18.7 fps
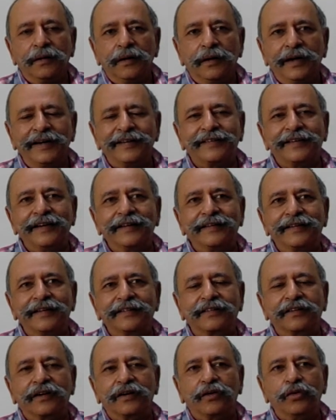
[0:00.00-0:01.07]
Let's take
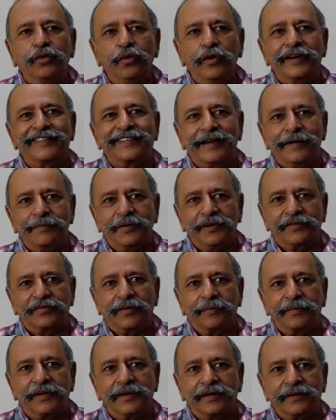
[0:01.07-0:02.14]
just 2 examples
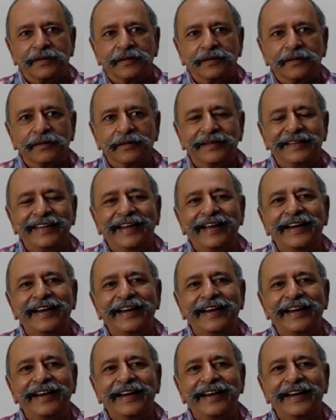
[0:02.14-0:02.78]
from here. The